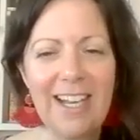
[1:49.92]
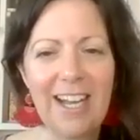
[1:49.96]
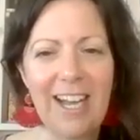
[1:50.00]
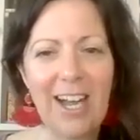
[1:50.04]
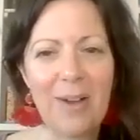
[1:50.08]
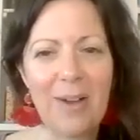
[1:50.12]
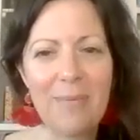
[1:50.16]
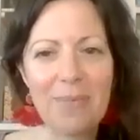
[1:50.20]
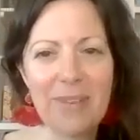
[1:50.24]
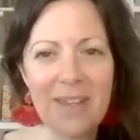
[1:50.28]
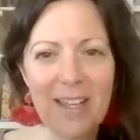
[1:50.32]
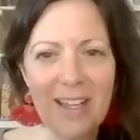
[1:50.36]

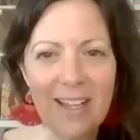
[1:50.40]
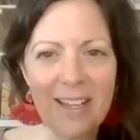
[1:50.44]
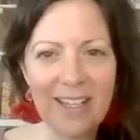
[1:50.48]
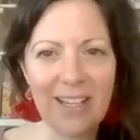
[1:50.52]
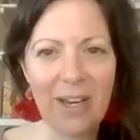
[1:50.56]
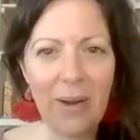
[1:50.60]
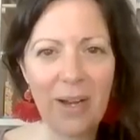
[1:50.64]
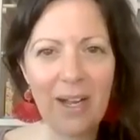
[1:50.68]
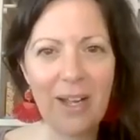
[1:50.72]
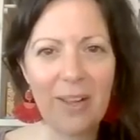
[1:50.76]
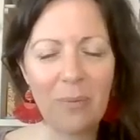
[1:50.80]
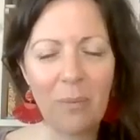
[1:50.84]
you
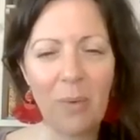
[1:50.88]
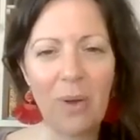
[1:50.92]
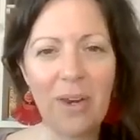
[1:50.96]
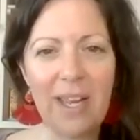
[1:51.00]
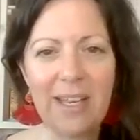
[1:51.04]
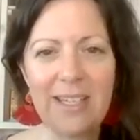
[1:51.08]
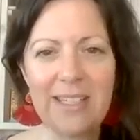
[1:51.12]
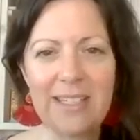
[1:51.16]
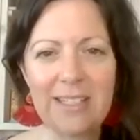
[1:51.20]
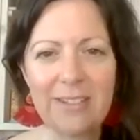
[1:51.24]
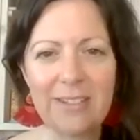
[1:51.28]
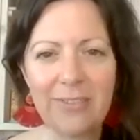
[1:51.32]
know, at one
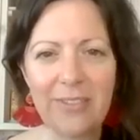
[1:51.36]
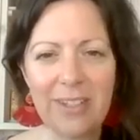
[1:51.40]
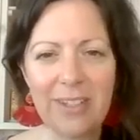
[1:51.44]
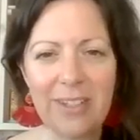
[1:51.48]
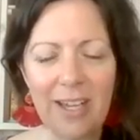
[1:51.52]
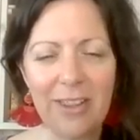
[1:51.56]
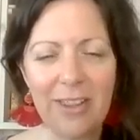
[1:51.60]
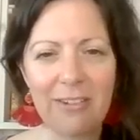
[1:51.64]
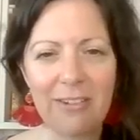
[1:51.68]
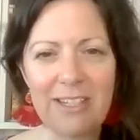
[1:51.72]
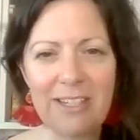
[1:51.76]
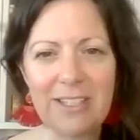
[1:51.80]
end of
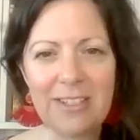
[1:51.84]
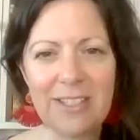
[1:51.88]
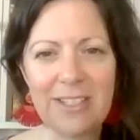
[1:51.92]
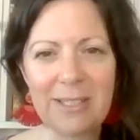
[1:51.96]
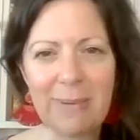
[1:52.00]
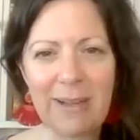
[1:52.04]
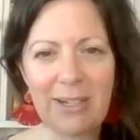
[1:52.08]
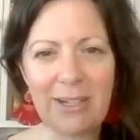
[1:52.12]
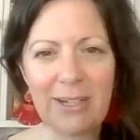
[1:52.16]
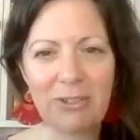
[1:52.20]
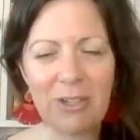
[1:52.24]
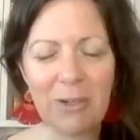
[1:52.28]
other end of the
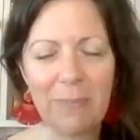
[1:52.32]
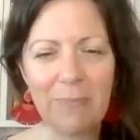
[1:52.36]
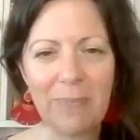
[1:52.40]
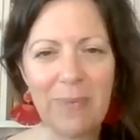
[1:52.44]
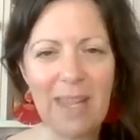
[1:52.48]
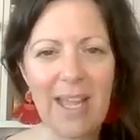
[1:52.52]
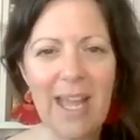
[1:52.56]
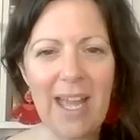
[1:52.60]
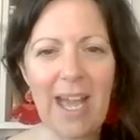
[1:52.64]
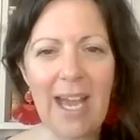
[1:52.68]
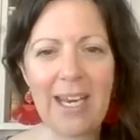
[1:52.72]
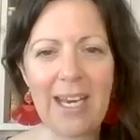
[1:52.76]
spectrum.
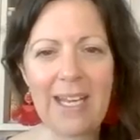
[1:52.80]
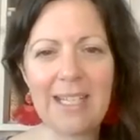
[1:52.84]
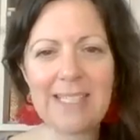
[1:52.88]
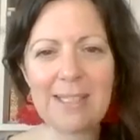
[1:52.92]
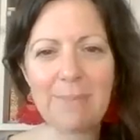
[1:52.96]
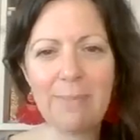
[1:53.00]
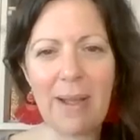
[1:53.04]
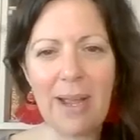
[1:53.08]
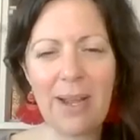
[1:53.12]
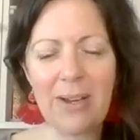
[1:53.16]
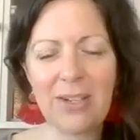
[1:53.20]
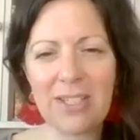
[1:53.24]
And it's
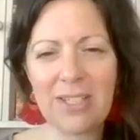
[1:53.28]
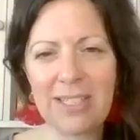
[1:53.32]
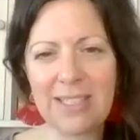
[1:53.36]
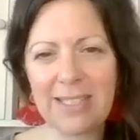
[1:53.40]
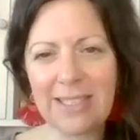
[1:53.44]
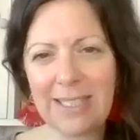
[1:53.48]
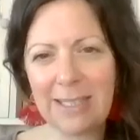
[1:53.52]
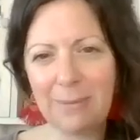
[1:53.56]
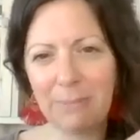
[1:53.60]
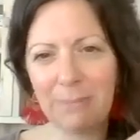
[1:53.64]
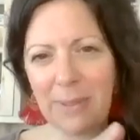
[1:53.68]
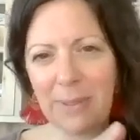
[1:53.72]
about just
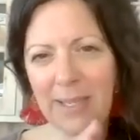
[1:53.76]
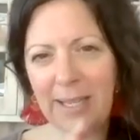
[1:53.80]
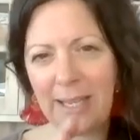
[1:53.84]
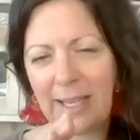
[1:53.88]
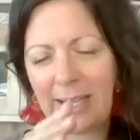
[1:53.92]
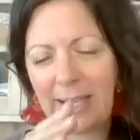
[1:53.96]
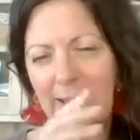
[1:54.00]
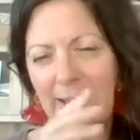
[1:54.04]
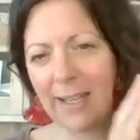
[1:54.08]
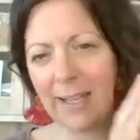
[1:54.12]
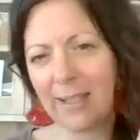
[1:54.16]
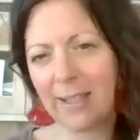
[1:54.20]

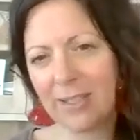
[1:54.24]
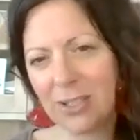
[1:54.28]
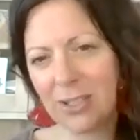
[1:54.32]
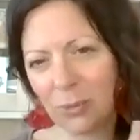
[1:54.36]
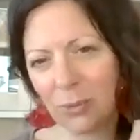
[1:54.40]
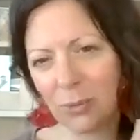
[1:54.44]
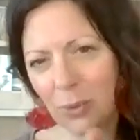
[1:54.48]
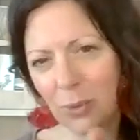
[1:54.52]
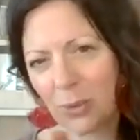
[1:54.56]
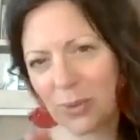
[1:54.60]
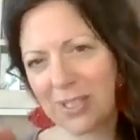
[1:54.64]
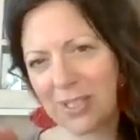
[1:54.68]
deepening
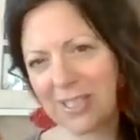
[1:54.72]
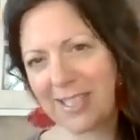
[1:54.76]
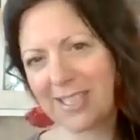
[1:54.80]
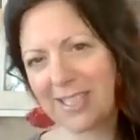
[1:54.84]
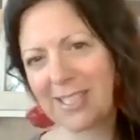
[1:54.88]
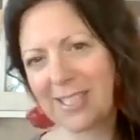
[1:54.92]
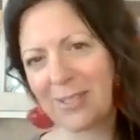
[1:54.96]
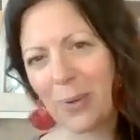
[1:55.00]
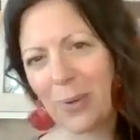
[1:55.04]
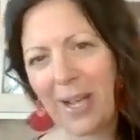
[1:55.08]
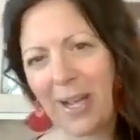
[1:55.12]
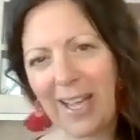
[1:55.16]
towards
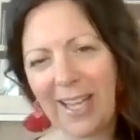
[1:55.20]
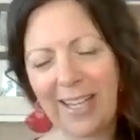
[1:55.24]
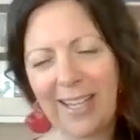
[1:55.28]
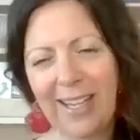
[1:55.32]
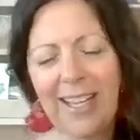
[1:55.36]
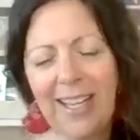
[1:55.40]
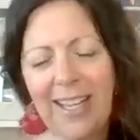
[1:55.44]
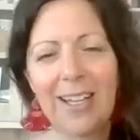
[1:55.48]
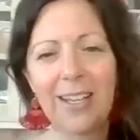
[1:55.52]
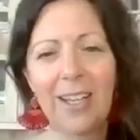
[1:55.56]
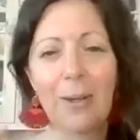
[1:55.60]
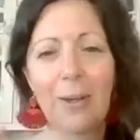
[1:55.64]
this way,
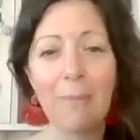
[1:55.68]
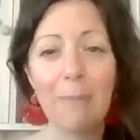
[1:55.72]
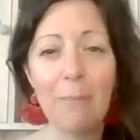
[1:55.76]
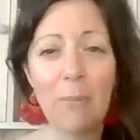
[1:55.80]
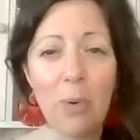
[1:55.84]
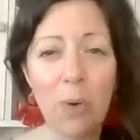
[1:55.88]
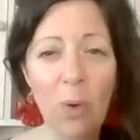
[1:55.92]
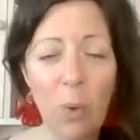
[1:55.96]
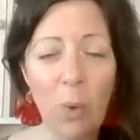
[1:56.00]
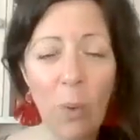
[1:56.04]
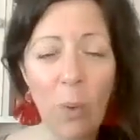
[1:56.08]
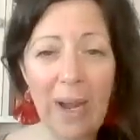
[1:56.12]
like
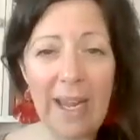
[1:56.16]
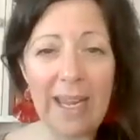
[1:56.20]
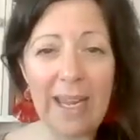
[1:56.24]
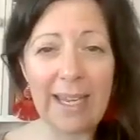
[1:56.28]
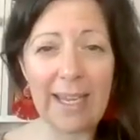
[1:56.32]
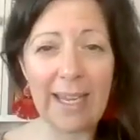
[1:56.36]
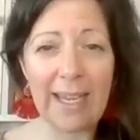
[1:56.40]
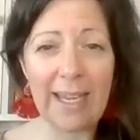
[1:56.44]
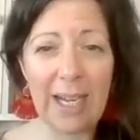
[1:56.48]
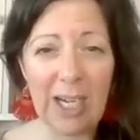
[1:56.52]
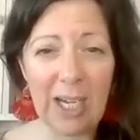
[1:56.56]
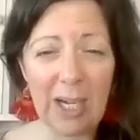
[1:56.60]
more
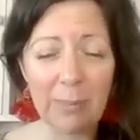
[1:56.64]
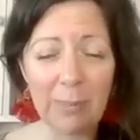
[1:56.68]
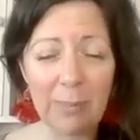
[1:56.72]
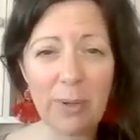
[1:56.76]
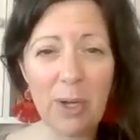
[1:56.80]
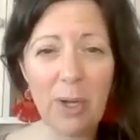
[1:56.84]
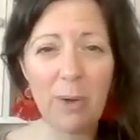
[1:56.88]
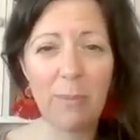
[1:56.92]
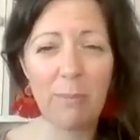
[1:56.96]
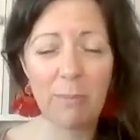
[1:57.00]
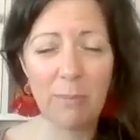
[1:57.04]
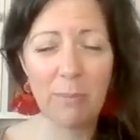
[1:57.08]
waking up,
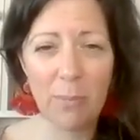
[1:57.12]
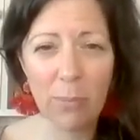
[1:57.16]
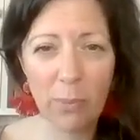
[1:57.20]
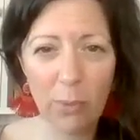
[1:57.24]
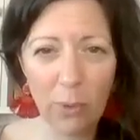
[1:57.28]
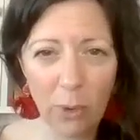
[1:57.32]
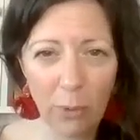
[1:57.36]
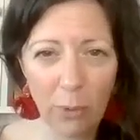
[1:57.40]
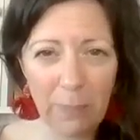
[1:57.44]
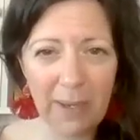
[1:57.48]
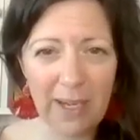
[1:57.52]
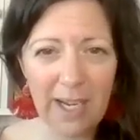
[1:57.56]

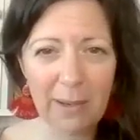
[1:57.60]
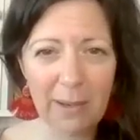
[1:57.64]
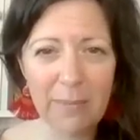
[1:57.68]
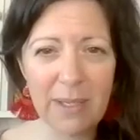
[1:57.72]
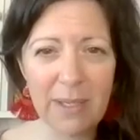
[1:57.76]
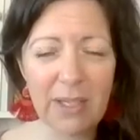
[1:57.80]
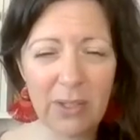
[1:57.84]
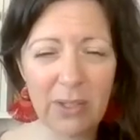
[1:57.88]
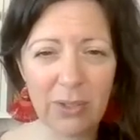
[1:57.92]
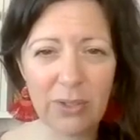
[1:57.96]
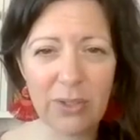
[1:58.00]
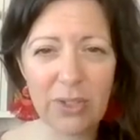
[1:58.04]
more
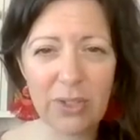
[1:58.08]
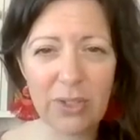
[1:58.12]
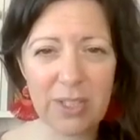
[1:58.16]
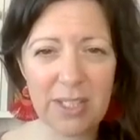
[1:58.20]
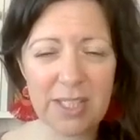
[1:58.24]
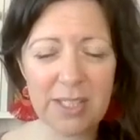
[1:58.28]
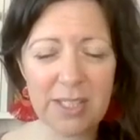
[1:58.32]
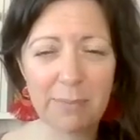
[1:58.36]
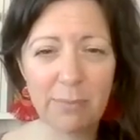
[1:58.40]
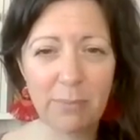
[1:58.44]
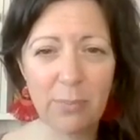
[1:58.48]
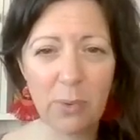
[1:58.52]
becoming
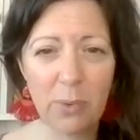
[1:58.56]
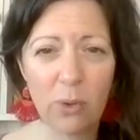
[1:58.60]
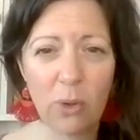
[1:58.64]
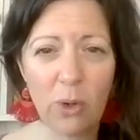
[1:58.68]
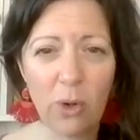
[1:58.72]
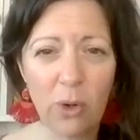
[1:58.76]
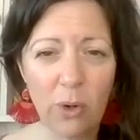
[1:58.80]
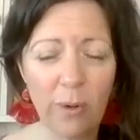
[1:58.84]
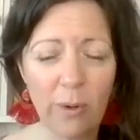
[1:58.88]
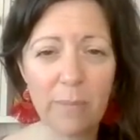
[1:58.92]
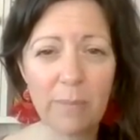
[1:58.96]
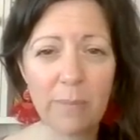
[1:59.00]
conscious,
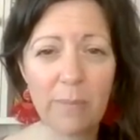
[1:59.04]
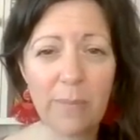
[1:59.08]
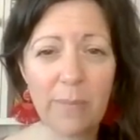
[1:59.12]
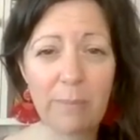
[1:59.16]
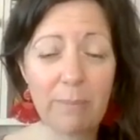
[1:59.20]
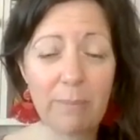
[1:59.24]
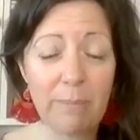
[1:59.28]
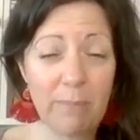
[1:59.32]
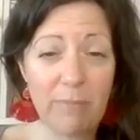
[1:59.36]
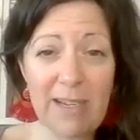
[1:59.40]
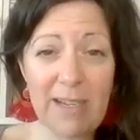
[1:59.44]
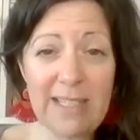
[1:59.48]
more
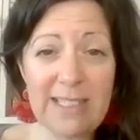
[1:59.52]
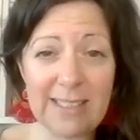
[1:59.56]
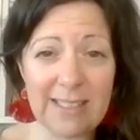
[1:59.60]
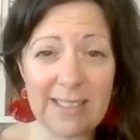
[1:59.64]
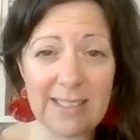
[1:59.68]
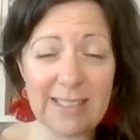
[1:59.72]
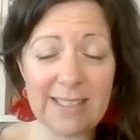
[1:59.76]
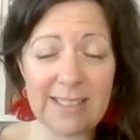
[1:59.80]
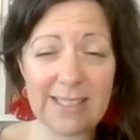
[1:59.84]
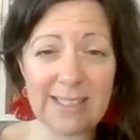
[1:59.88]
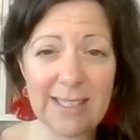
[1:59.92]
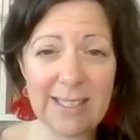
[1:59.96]

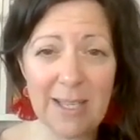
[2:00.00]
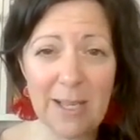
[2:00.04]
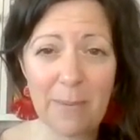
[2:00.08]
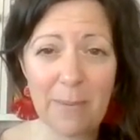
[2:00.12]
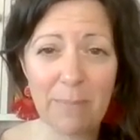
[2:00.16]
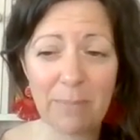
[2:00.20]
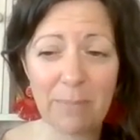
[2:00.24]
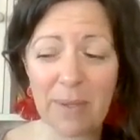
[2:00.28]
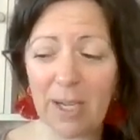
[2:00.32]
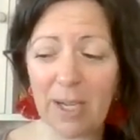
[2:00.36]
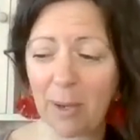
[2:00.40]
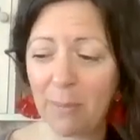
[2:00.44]
presence,
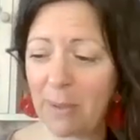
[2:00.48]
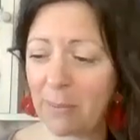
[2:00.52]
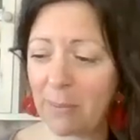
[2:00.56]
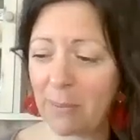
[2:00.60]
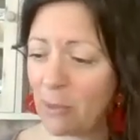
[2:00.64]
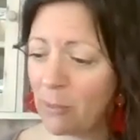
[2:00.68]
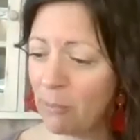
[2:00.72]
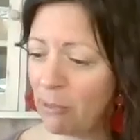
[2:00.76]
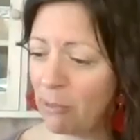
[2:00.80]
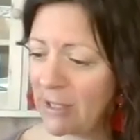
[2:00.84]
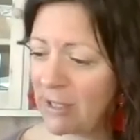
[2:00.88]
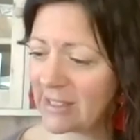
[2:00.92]
becoming
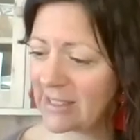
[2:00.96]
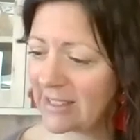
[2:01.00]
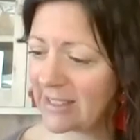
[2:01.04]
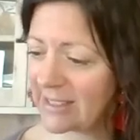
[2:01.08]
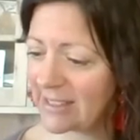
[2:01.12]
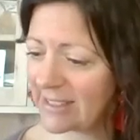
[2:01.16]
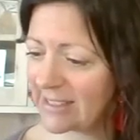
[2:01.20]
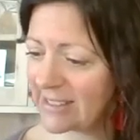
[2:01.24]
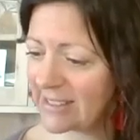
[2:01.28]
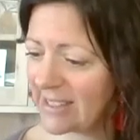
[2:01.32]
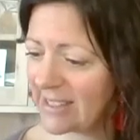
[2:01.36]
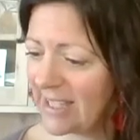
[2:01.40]
more
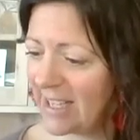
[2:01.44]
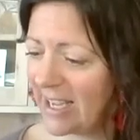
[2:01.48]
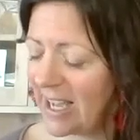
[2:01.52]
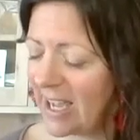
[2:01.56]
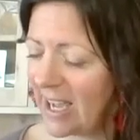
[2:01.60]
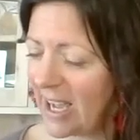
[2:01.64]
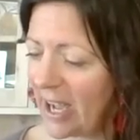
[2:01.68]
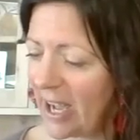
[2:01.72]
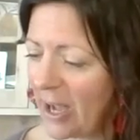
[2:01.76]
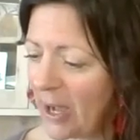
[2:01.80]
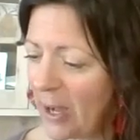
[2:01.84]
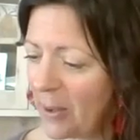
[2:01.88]
presence.
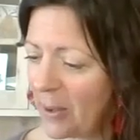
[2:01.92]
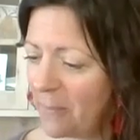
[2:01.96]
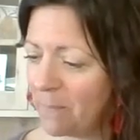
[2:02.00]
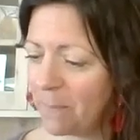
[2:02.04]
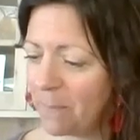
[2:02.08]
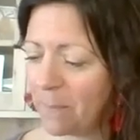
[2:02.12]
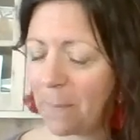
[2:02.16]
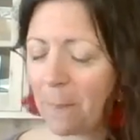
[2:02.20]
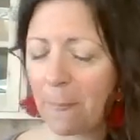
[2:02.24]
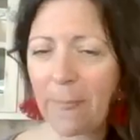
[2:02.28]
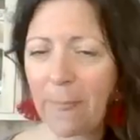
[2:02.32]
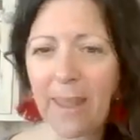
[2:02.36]

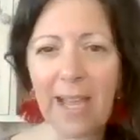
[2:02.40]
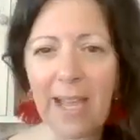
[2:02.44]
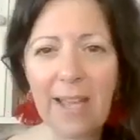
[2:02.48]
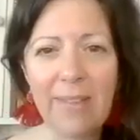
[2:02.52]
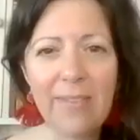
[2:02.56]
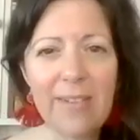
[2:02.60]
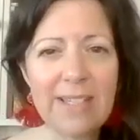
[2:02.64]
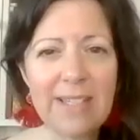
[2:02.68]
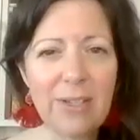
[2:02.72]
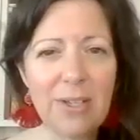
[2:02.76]
And there's